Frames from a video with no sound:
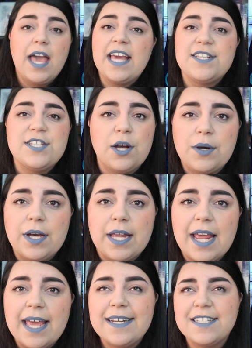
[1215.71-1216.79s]
It's so
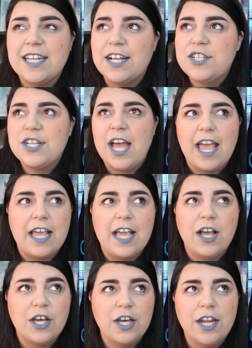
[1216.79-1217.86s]
good. It is such a
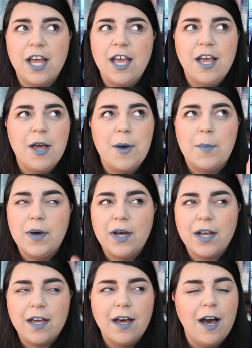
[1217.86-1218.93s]
good
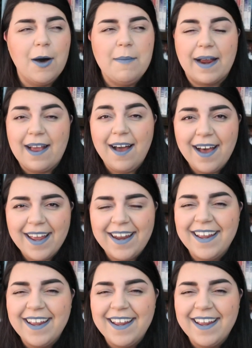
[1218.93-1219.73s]
book. Oh my god.